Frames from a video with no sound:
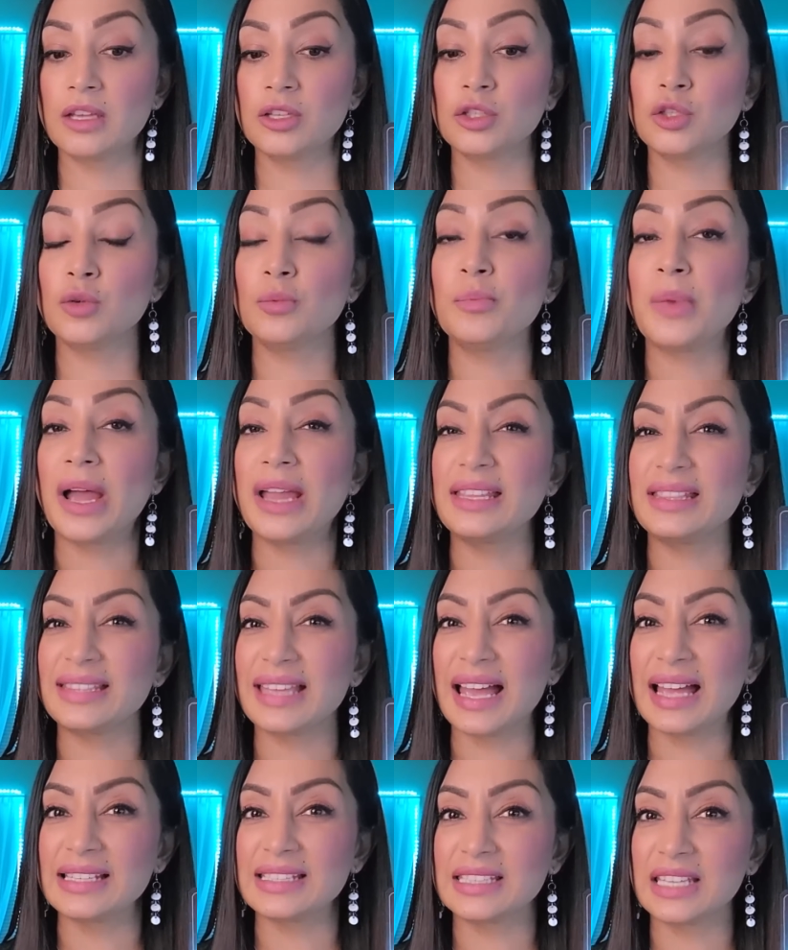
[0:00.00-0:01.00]
To bite
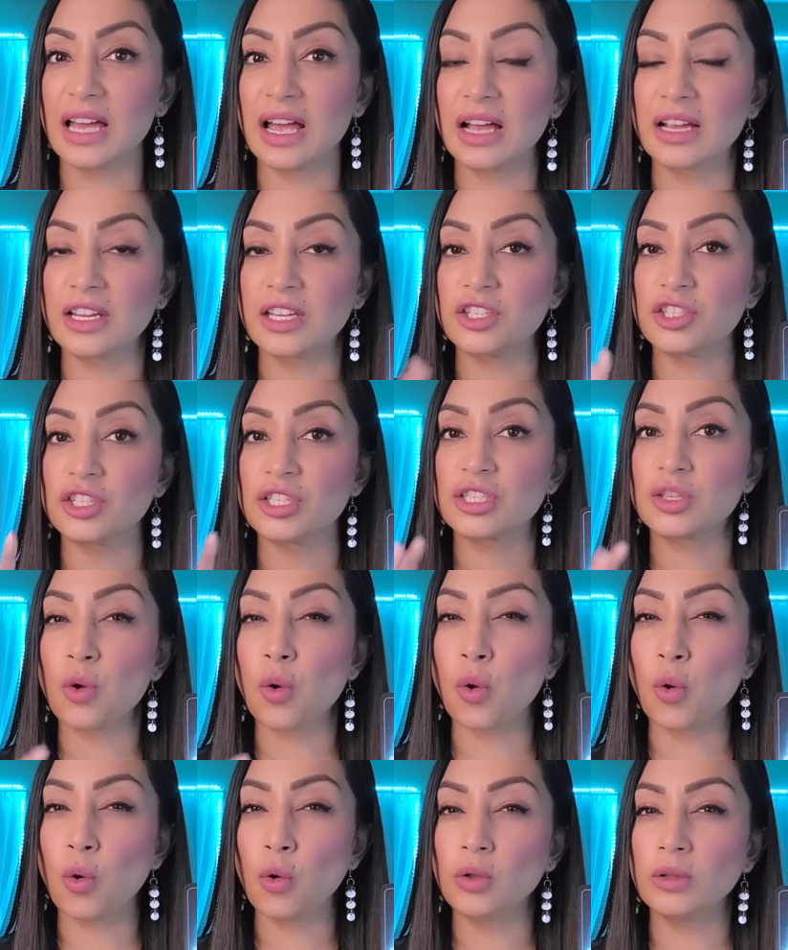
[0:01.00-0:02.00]
that tongue and just
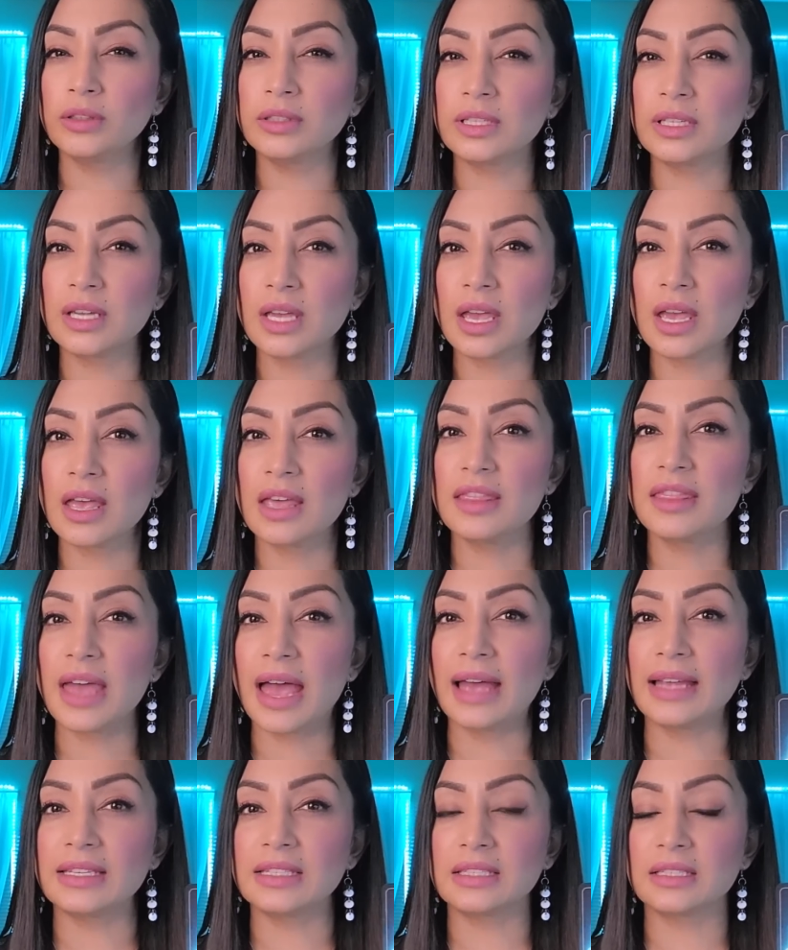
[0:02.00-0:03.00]
hold
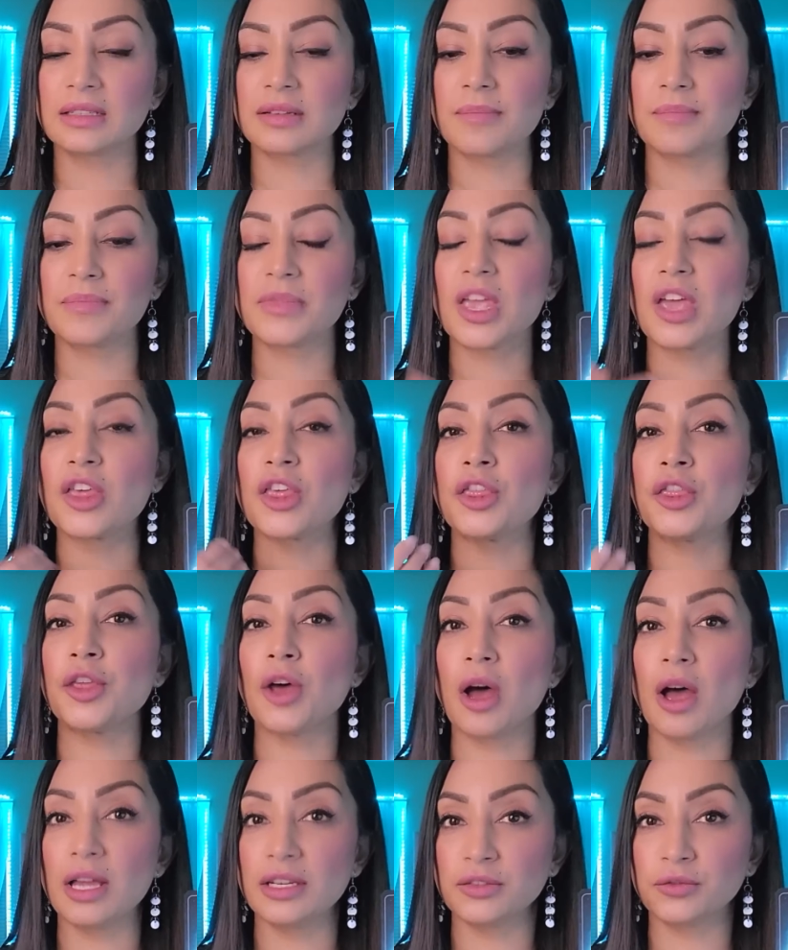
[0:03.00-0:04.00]
that
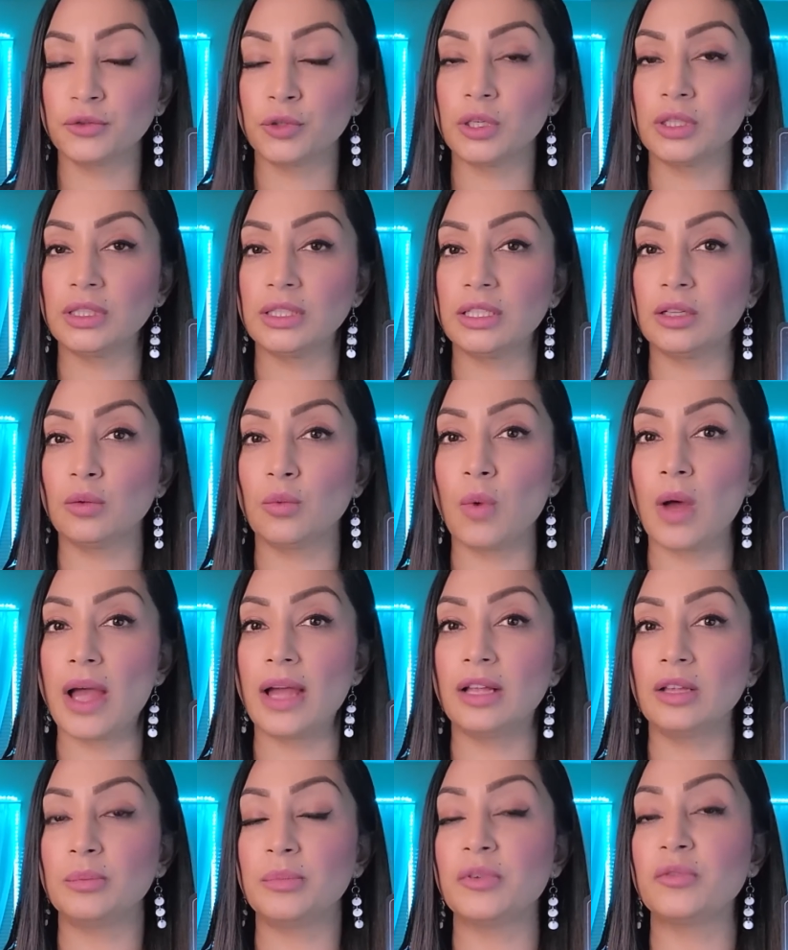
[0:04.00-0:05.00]
thought for a little
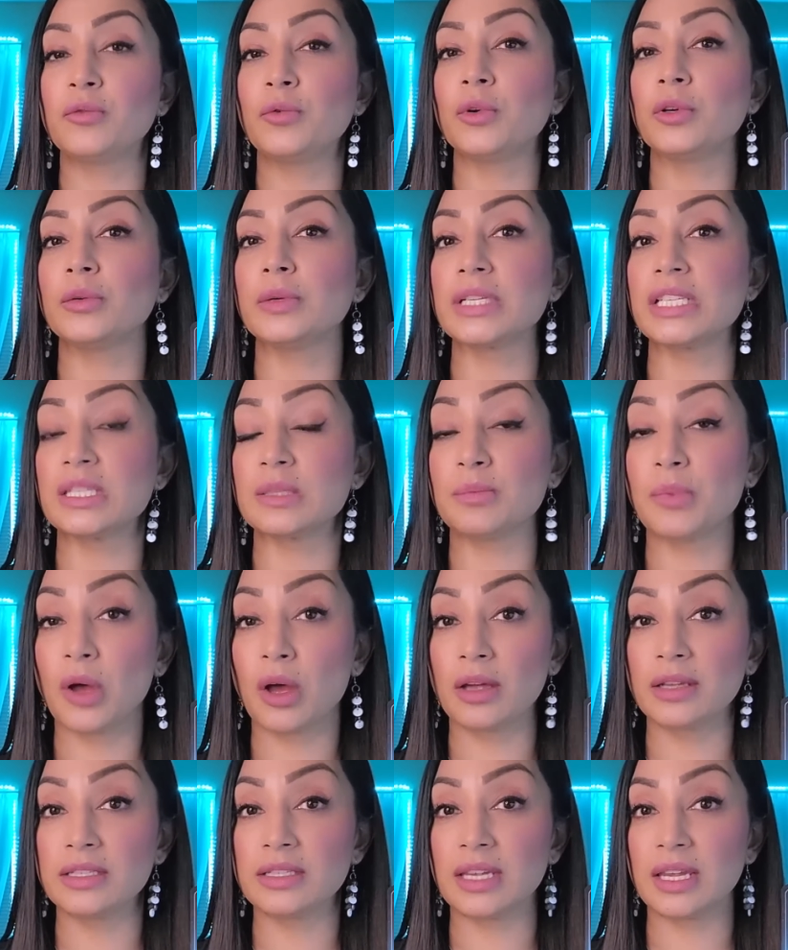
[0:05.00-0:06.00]
while before
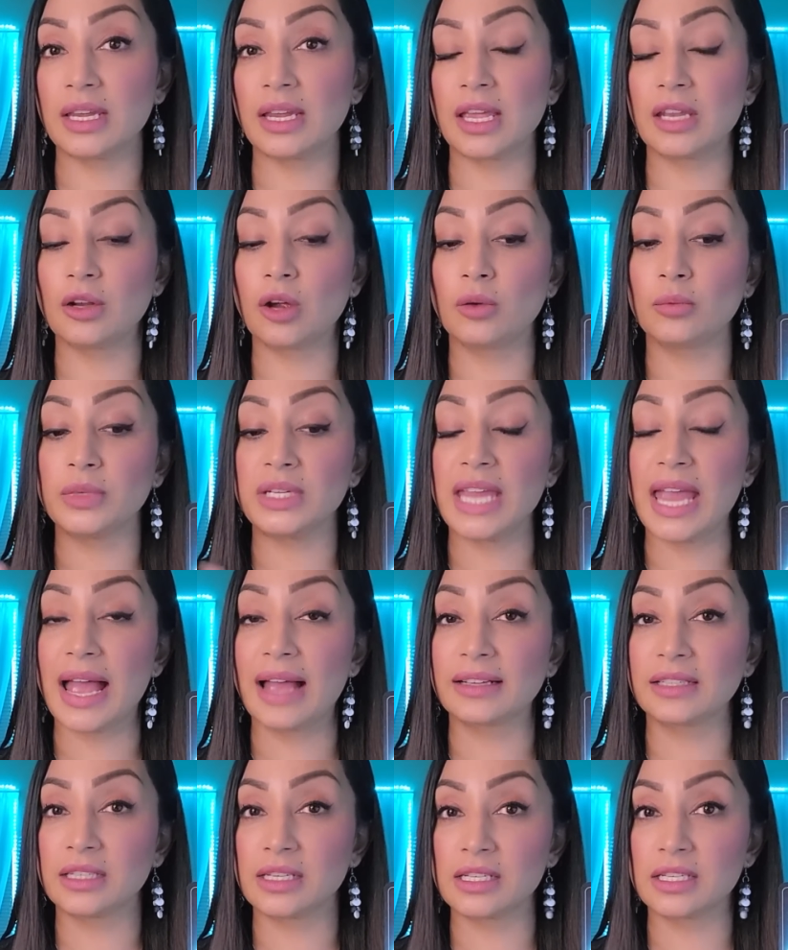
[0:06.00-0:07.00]
responding and not
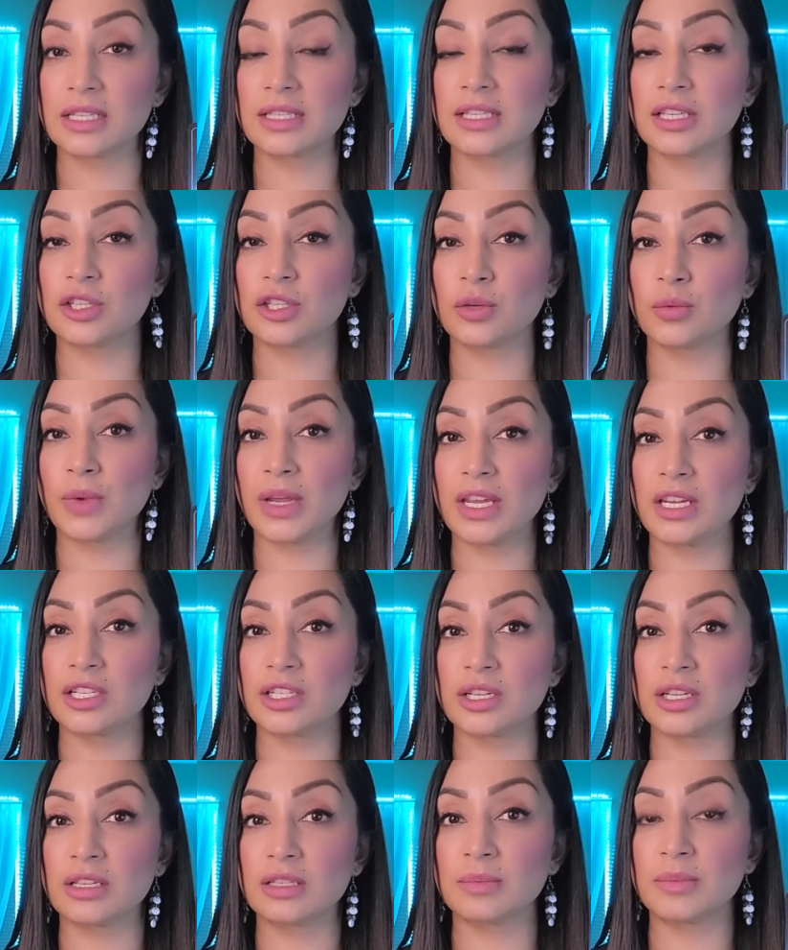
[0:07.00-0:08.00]
reacting to
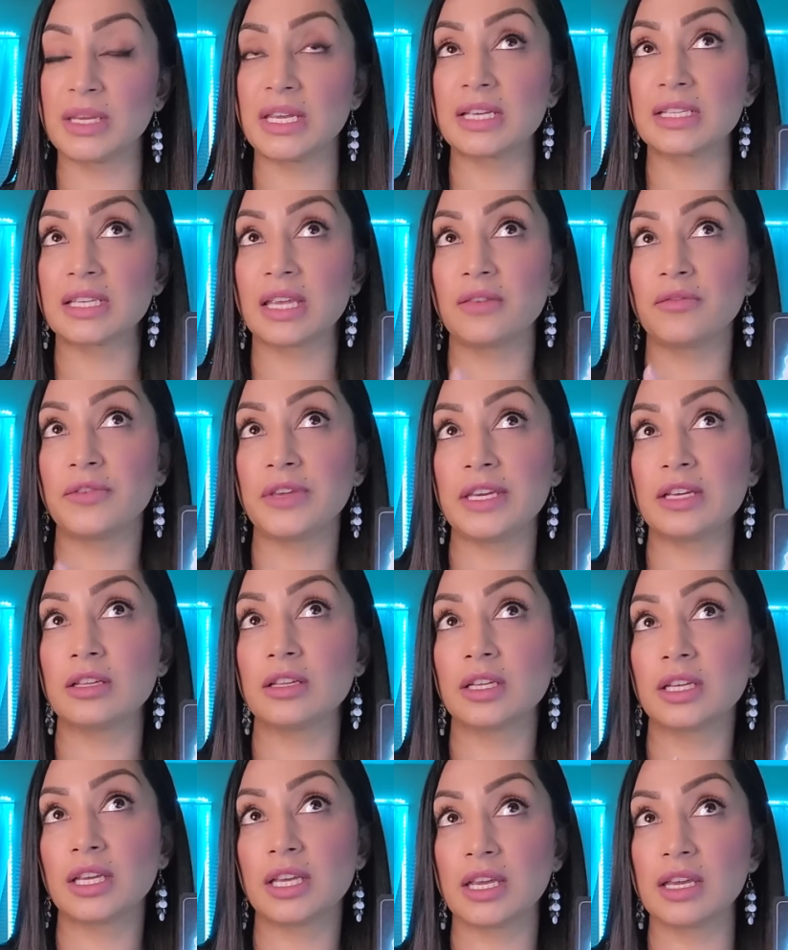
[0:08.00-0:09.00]
situations because I
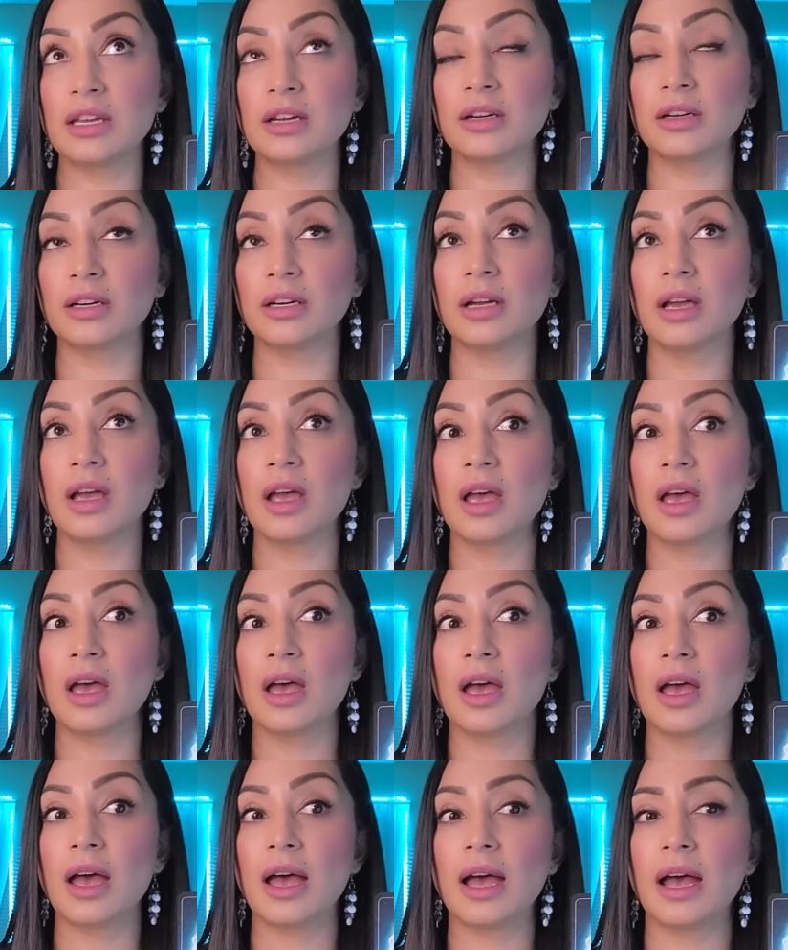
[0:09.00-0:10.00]
feel here
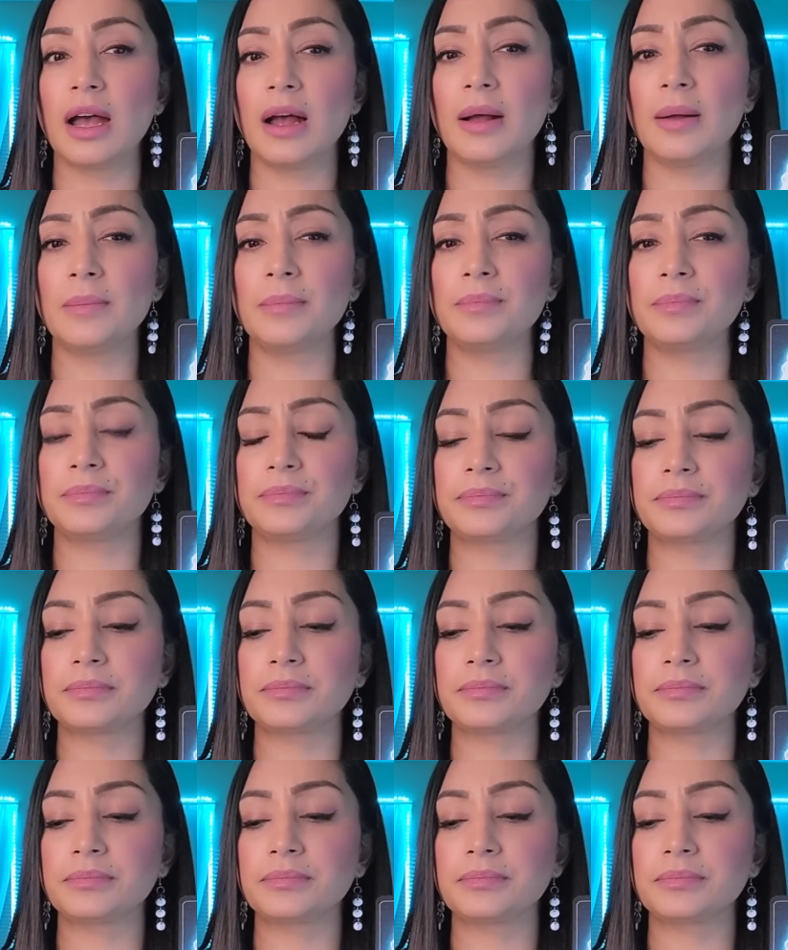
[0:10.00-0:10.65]
um,